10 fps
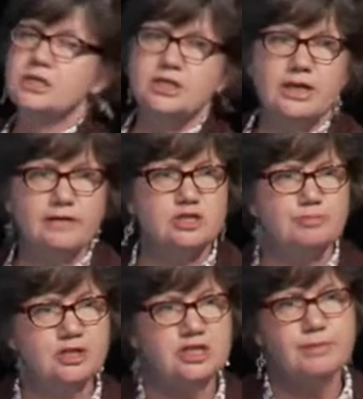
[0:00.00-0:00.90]
So now I
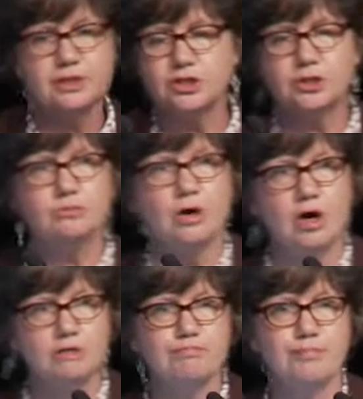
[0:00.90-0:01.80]
split them into
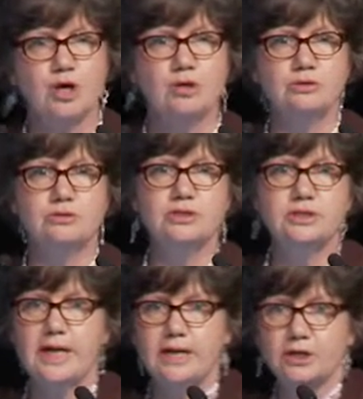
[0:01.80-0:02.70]
hot
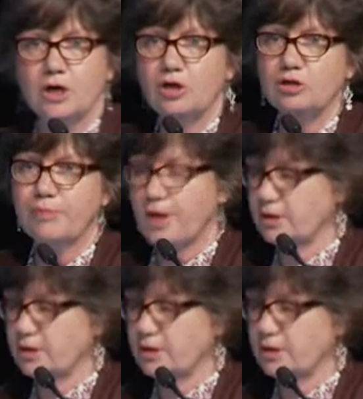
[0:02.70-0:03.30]
boned and cold